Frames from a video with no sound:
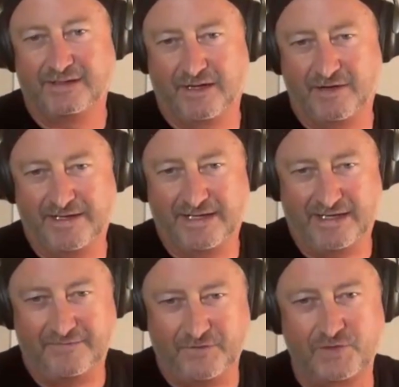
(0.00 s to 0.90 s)

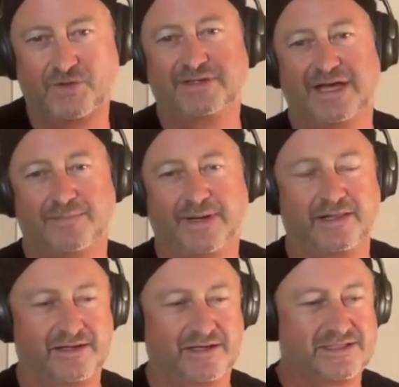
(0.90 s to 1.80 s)
And if you're doing that
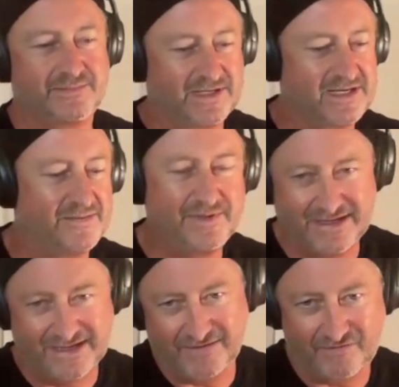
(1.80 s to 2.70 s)
better than a similar
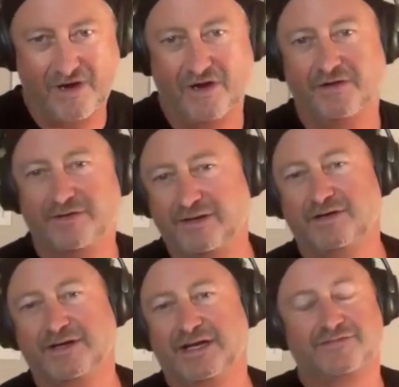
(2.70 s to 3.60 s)
company down the road,
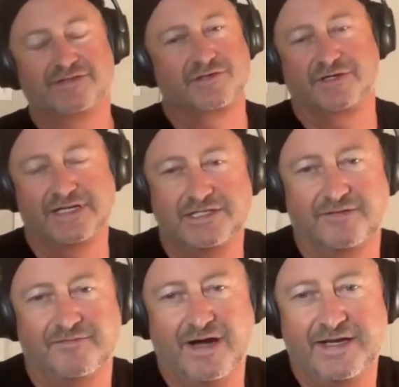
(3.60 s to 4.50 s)
you're going to have a
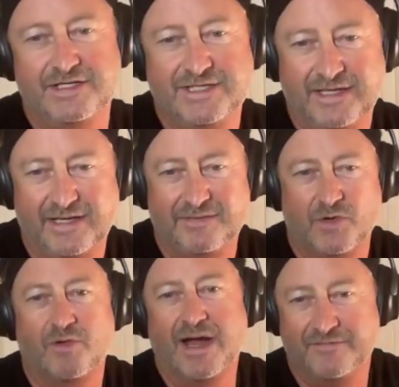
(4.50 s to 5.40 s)
strategic advantage in getting
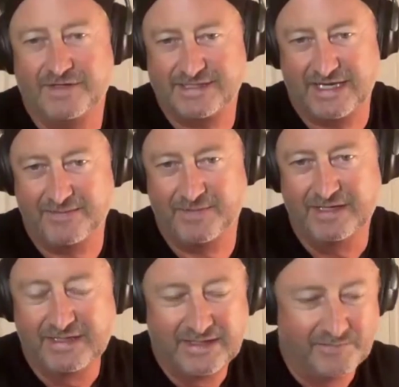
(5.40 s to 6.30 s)
more out of your team and
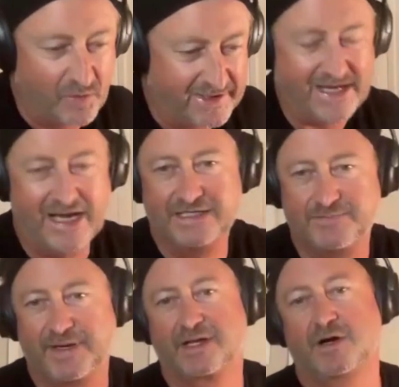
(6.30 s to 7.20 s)
more
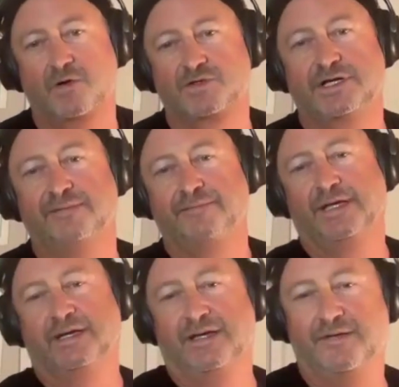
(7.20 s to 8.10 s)
engaged, better culture,
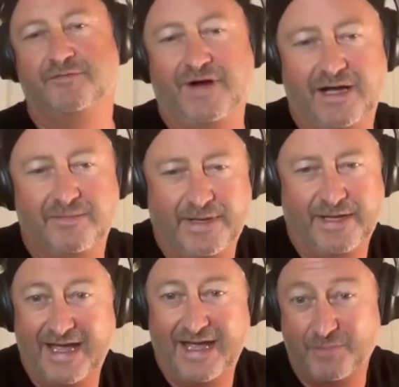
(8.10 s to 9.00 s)
and far
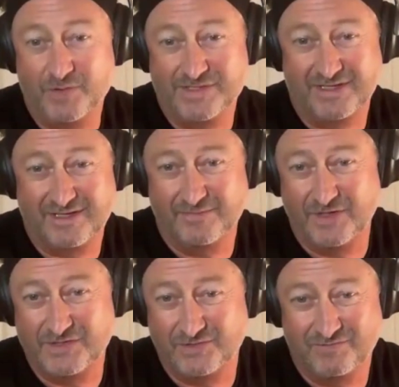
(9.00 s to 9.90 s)
better outputs and
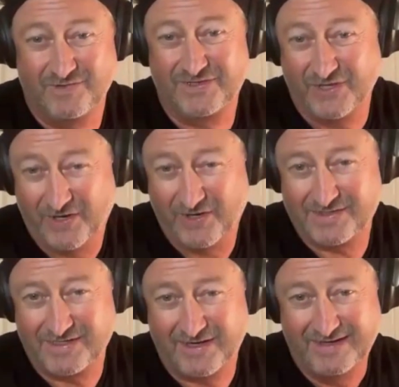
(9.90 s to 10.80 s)
commercial
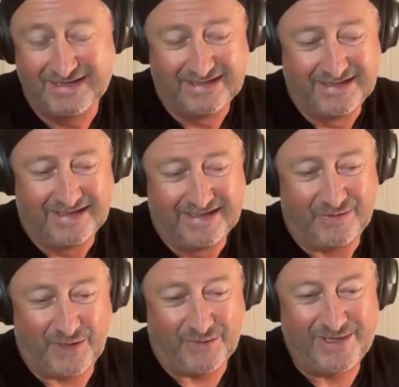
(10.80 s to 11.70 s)
returns. So,
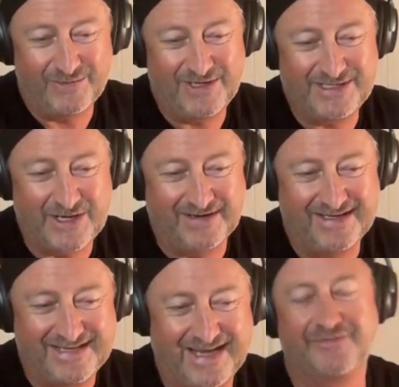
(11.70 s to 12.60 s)
we
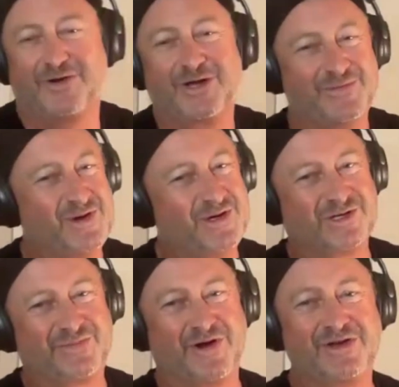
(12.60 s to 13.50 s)
certainly take a very
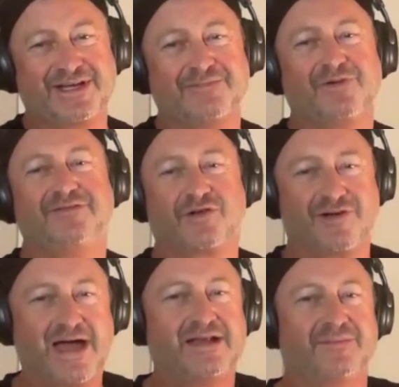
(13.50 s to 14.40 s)
commercial approach, and we've
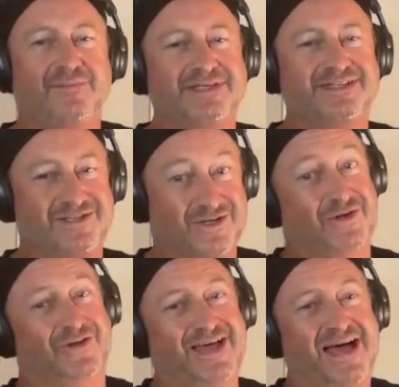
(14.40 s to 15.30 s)
created our business to
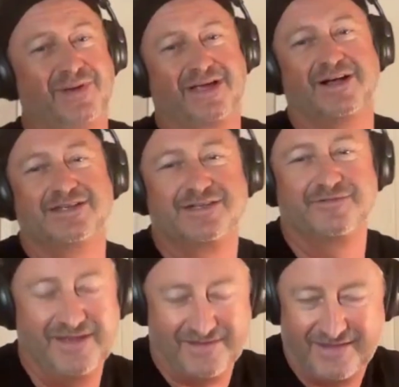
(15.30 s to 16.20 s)
do that because
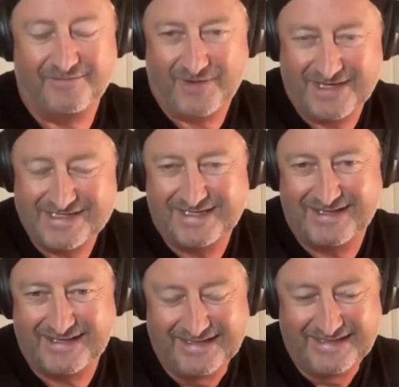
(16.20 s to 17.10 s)
of the reason
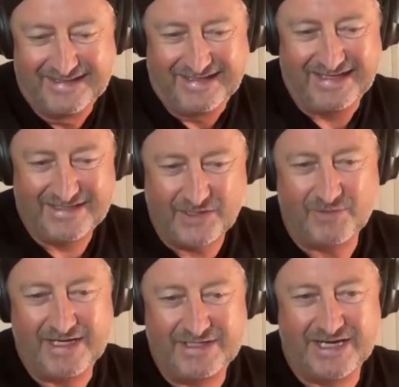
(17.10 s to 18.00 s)
that
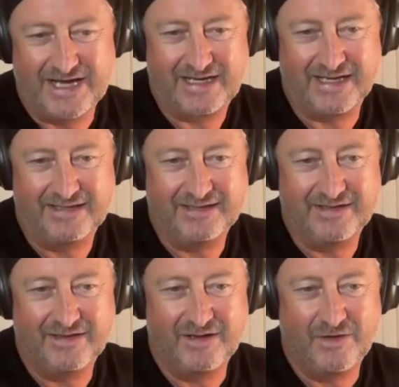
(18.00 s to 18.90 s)
internal HR can
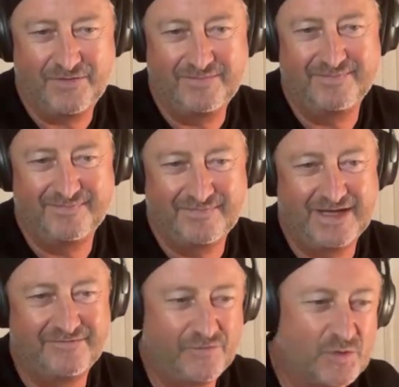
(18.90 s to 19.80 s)
often,
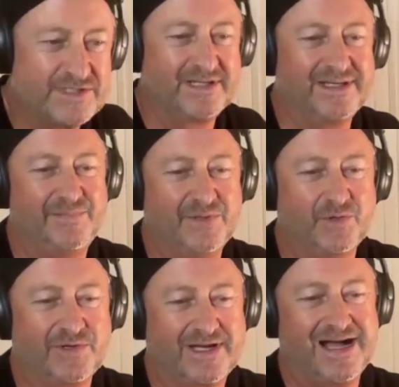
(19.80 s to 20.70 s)
unfortunately,
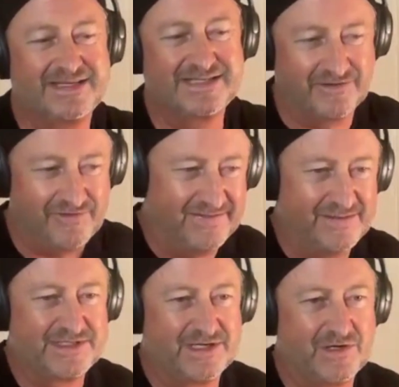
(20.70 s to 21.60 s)
build a castle around
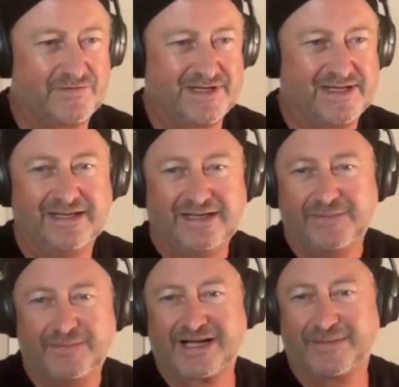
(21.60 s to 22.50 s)
themselves and
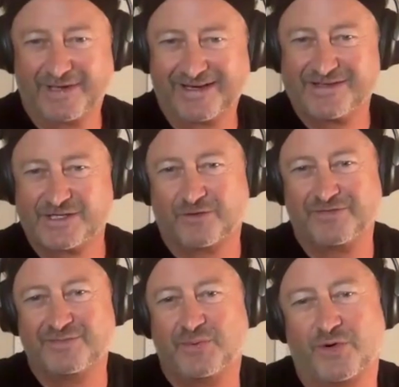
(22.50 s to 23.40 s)
become a little
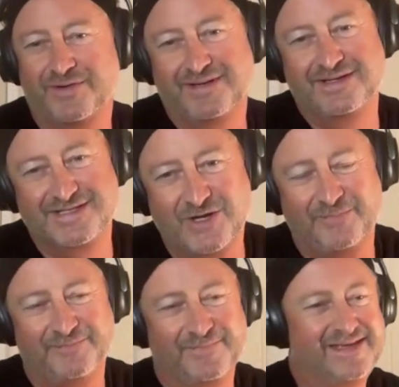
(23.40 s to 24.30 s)
self-important and
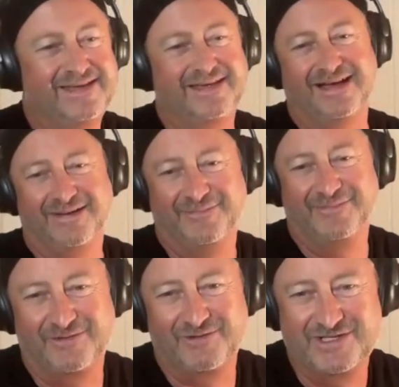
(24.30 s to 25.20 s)
stop
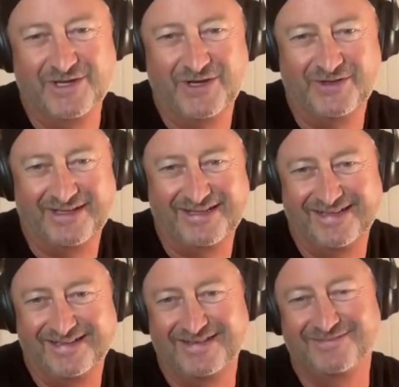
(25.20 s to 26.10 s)
the return
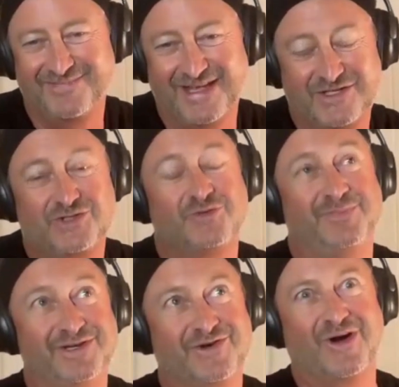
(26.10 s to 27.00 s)
that they
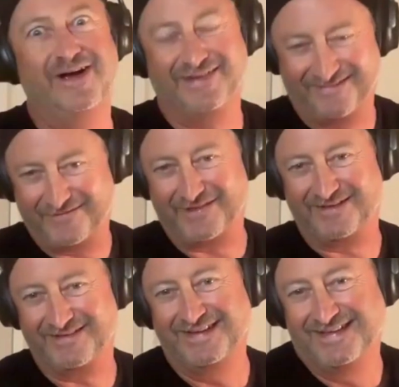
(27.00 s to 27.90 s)
should be driving for
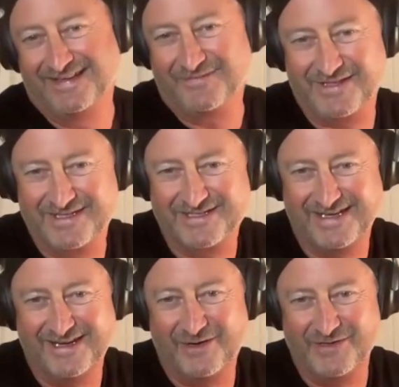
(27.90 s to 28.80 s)
the
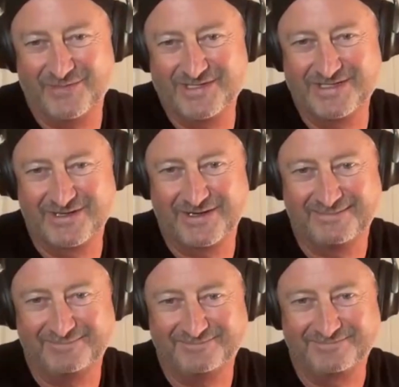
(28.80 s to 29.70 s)
CEO or the business
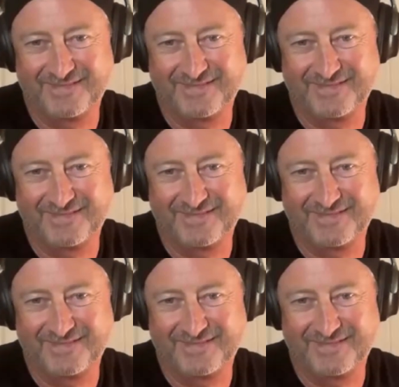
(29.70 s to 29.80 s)
owner.